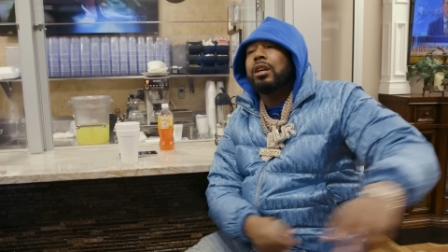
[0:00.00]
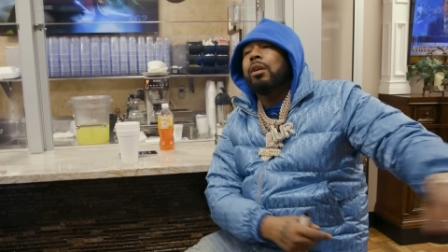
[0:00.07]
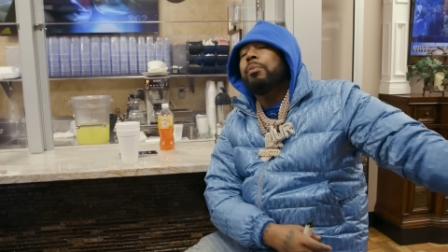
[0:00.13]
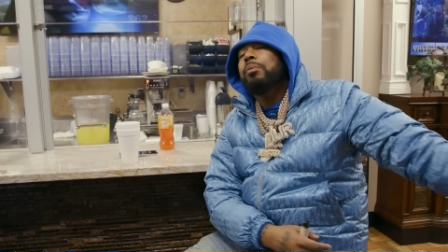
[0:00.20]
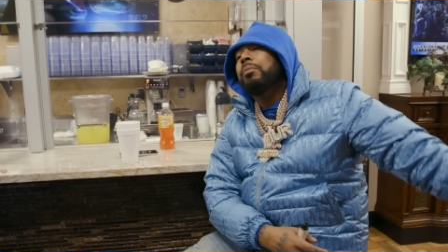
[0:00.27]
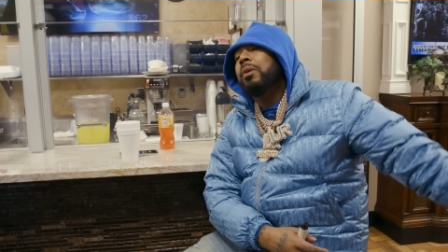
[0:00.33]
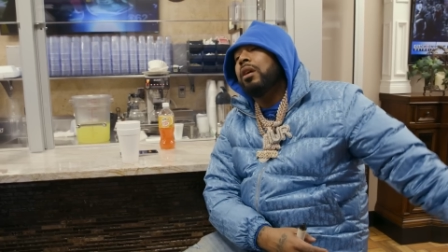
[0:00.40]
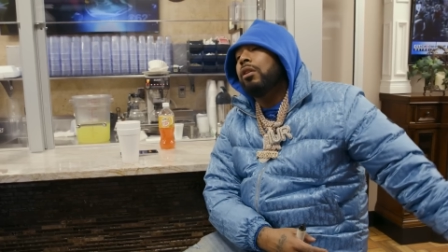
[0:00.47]
A
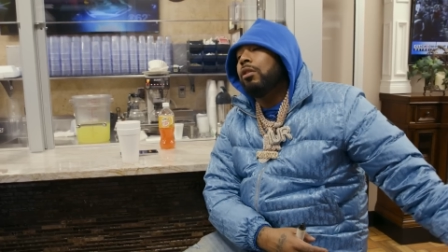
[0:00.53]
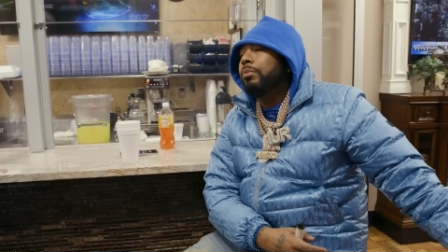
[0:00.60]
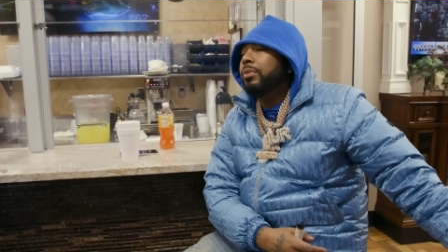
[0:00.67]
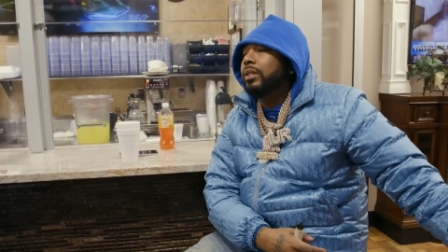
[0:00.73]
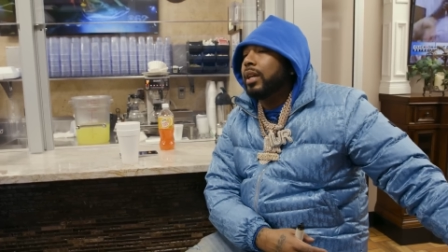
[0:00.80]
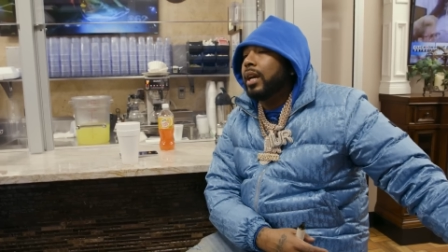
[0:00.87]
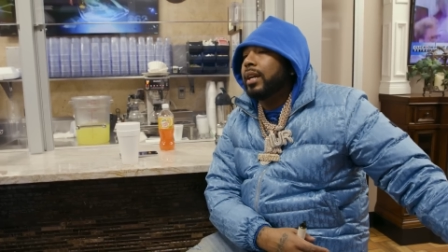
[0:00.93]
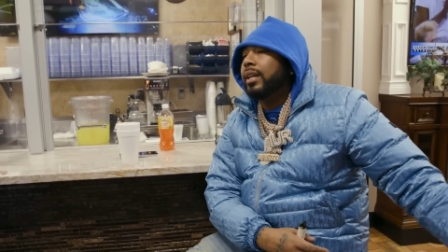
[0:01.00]
couple of my
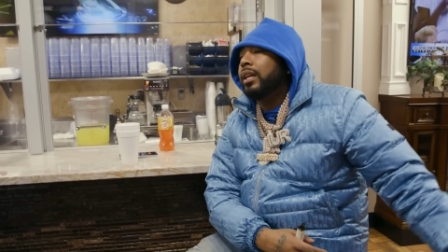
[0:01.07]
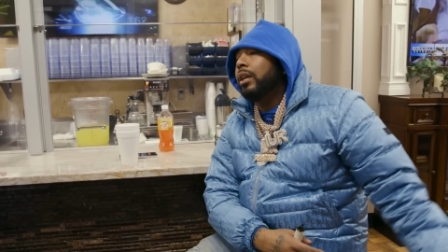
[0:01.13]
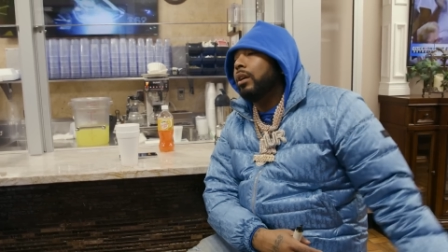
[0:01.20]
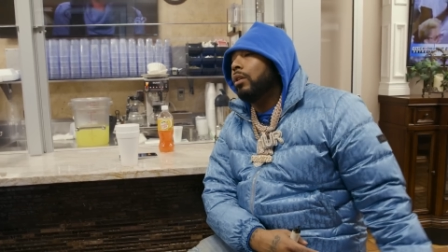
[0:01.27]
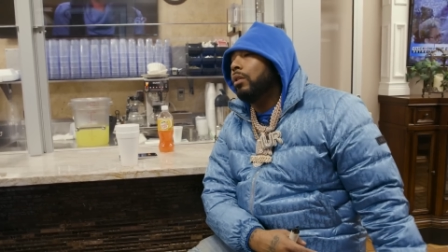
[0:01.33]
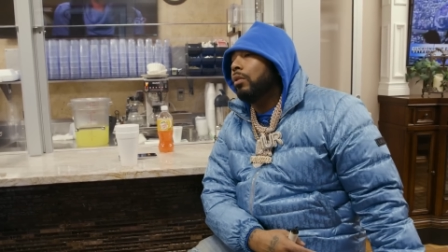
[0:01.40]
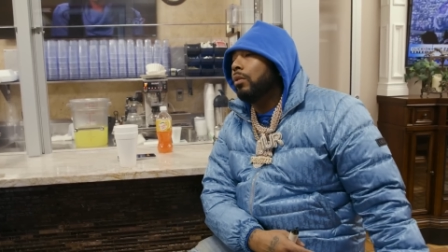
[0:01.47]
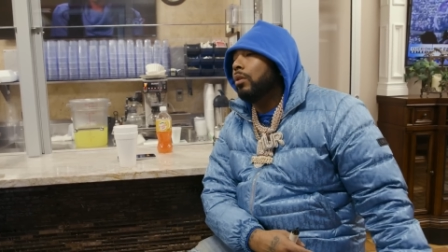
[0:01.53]
homies got
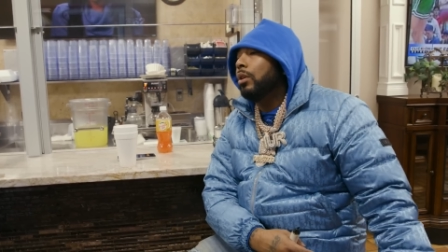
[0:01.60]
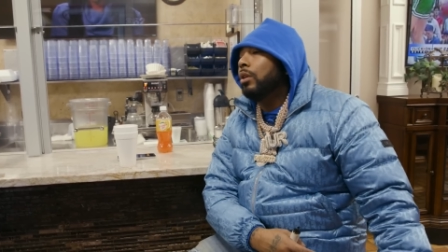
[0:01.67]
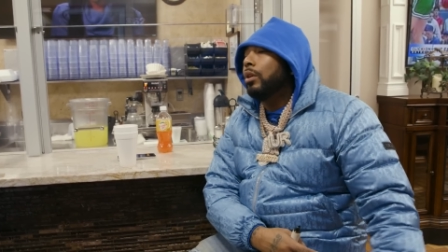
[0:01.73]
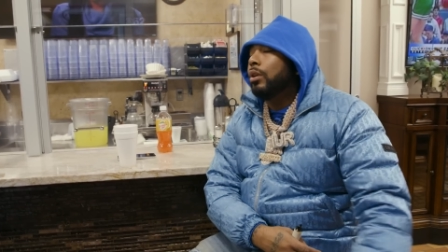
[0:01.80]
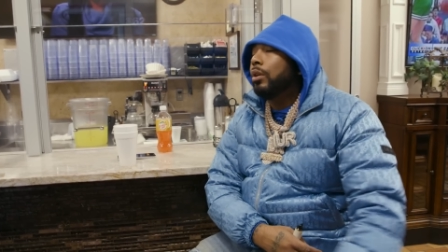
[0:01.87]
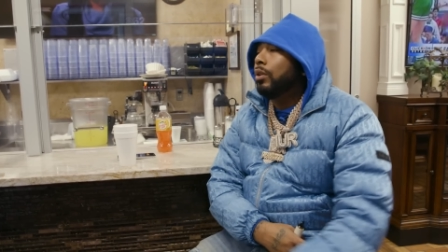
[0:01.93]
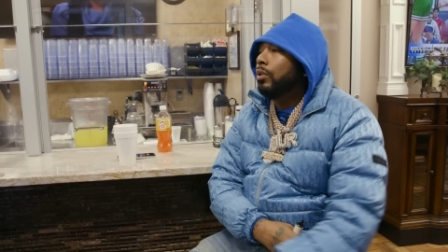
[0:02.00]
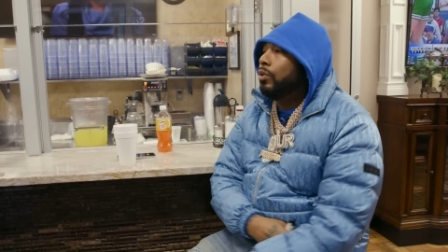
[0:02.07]
killed,
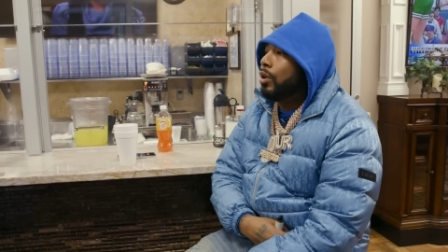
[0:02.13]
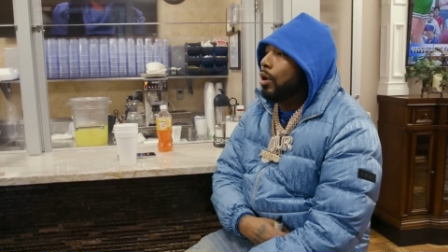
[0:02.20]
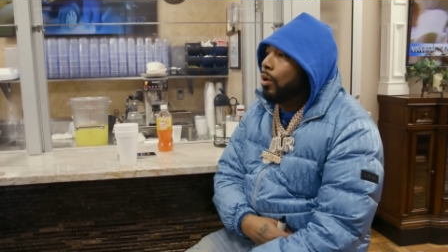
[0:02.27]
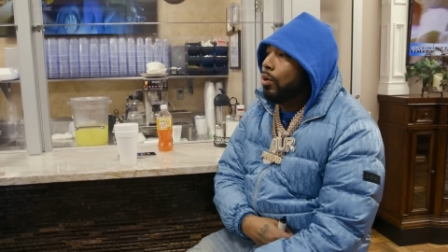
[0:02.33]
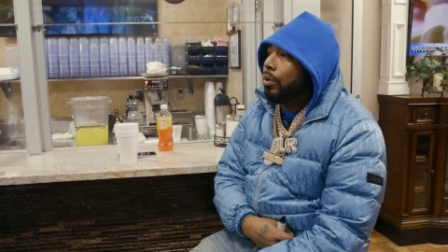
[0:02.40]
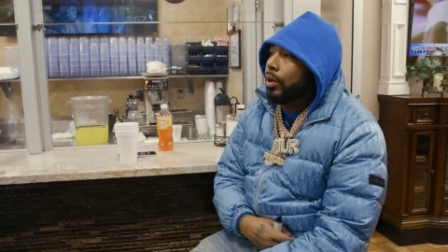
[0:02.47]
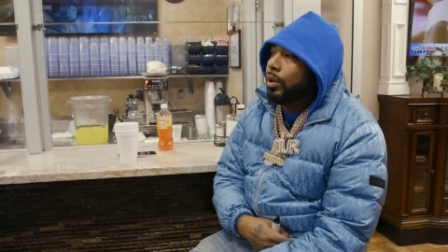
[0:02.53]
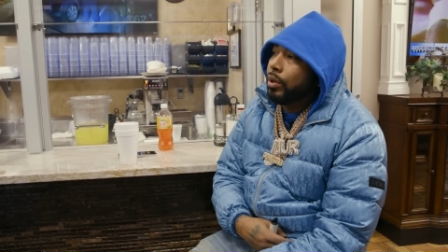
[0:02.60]
you
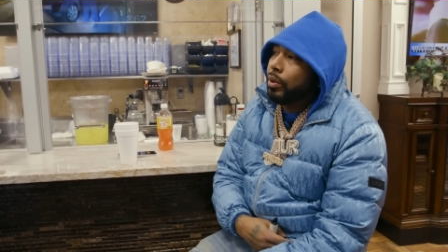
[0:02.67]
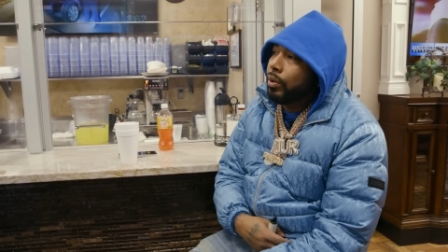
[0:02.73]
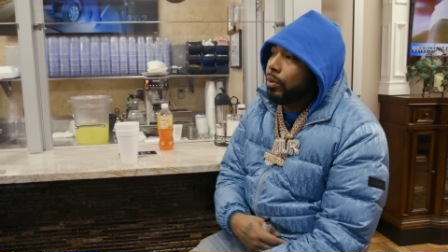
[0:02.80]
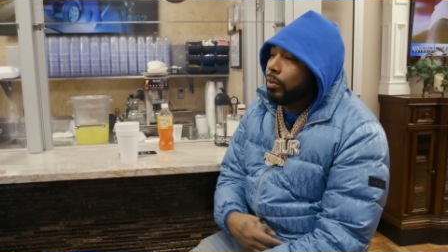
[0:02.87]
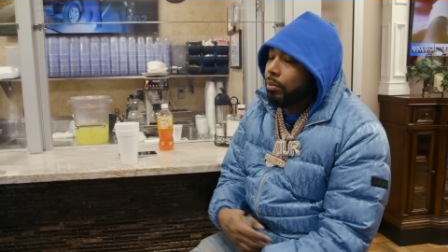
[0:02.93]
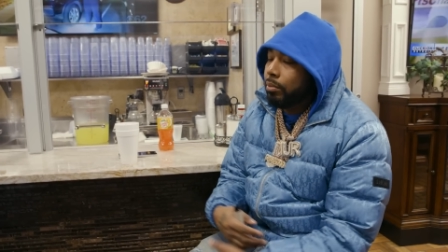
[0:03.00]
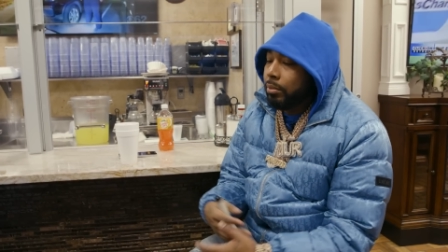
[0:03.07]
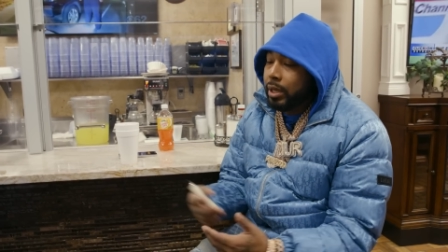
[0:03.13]
know, and
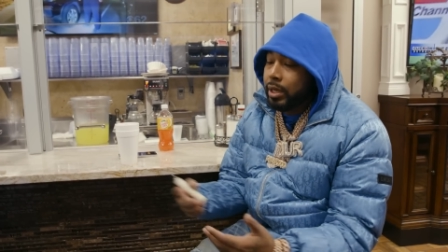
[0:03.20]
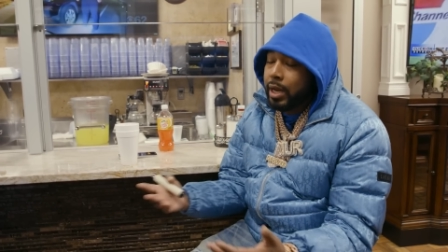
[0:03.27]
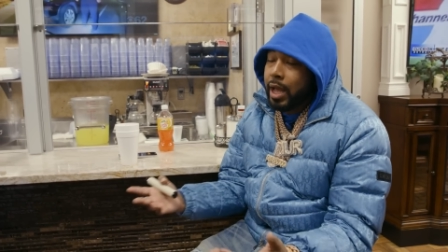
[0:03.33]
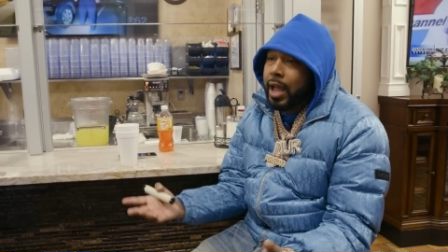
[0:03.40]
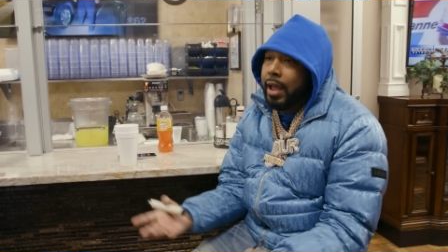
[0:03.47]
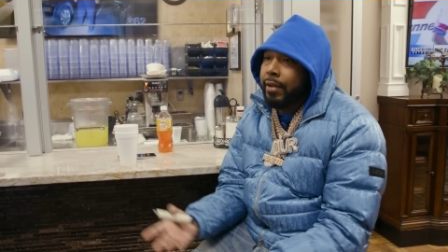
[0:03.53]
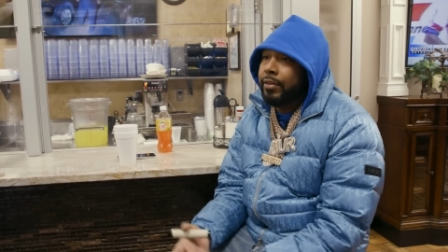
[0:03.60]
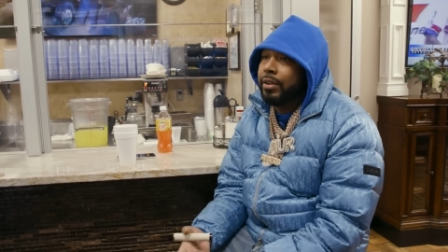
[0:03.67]
me
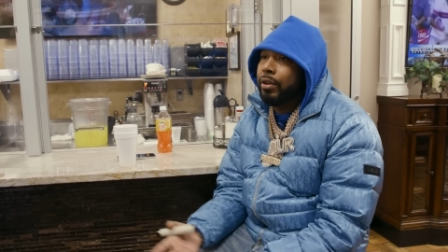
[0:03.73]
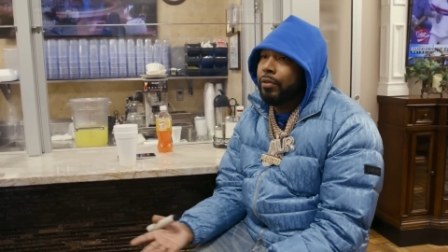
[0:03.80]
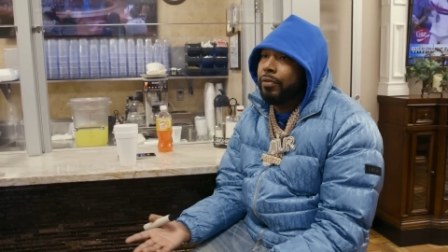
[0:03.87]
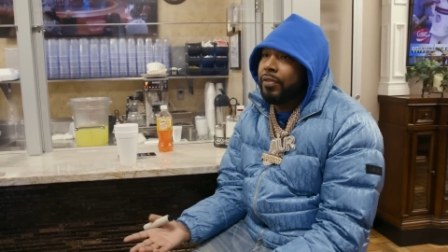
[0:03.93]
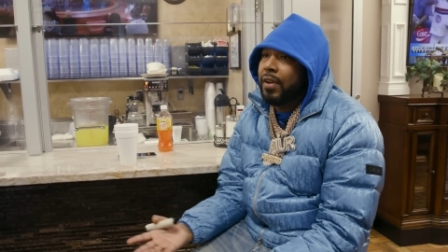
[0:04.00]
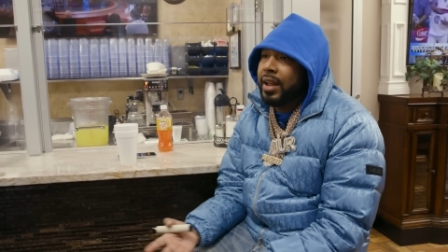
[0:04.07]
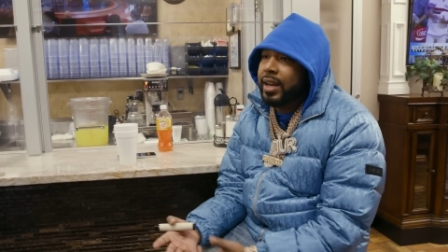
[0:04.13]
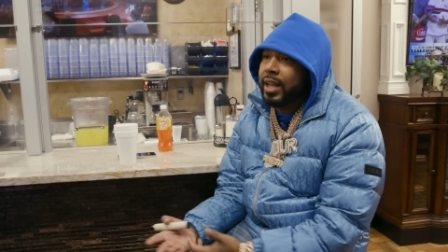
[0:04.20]
not having no
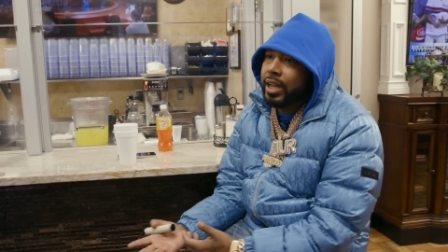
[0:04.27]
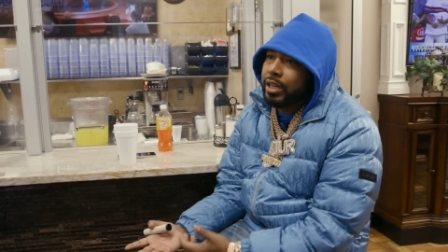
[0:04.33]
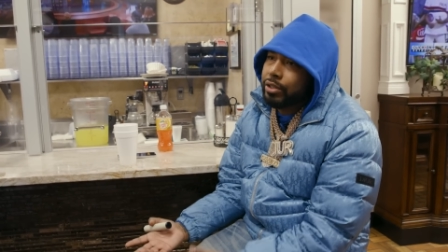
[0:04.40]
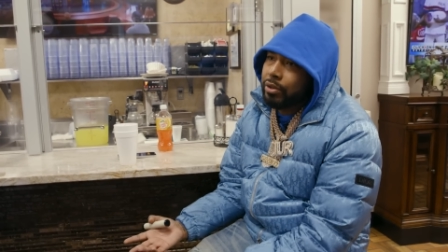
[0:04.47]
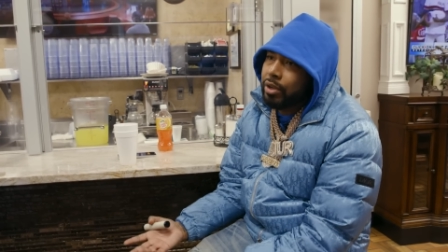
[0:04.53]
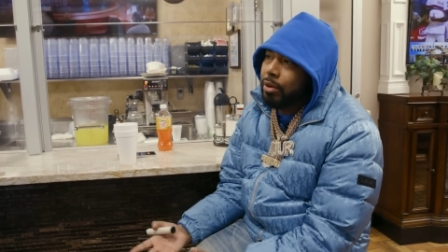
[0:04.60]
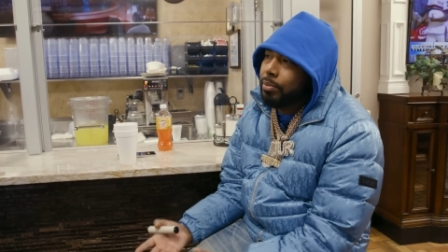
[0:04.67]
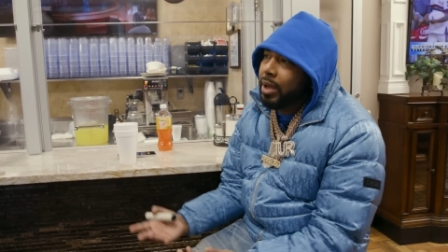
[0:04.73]

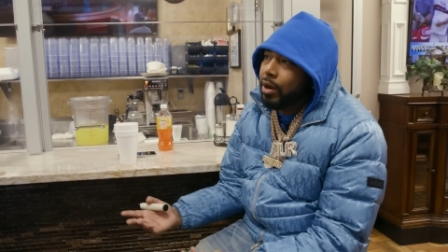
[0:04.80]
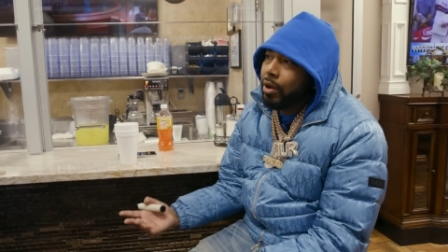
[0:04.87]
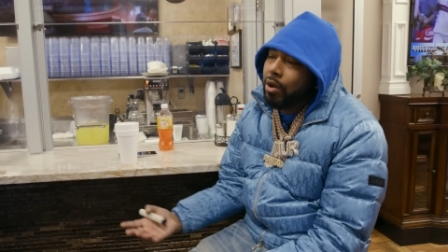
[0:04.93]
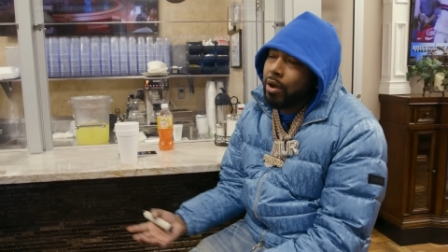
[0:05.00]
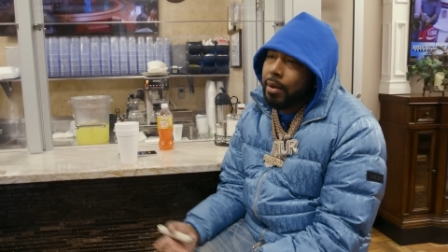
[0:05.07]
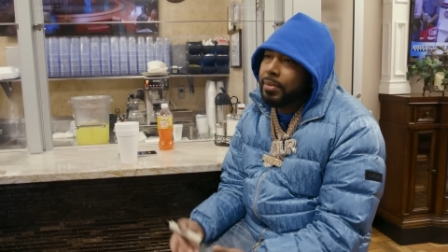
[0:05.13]
financial help at all.